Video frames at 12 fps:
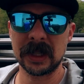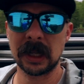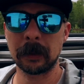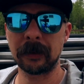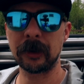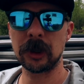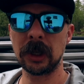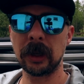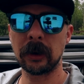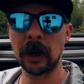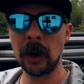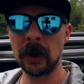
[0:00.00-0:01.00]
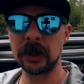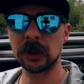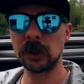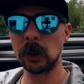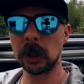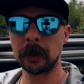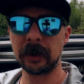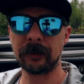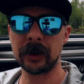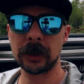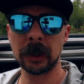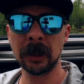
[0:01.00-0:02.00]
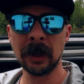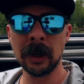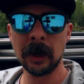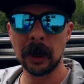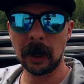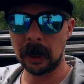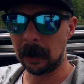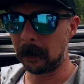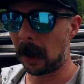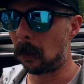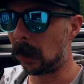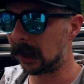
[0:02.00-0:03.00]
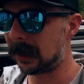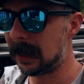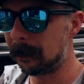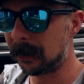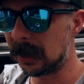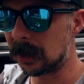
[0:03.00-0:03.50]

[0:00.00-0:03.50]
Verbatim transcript: gonna take my fishing gear out and just do a little bit of fishing. Um, I wanna keep